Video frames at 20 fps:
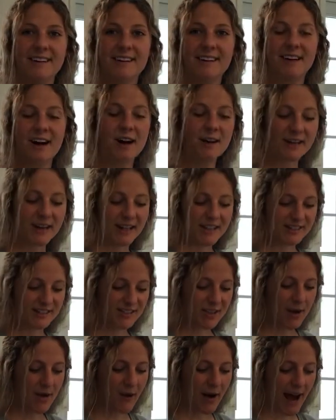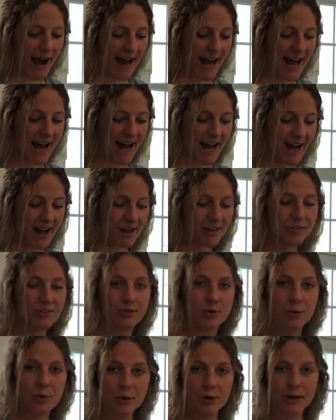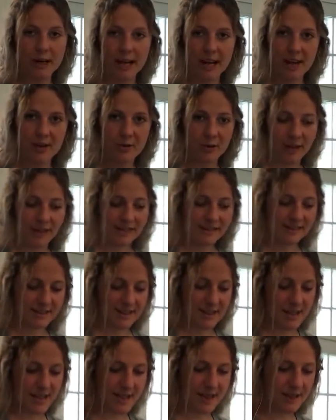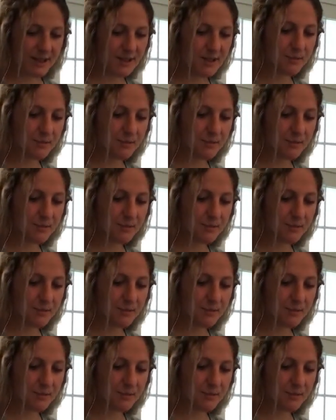All right, so I have 4 egg whites in this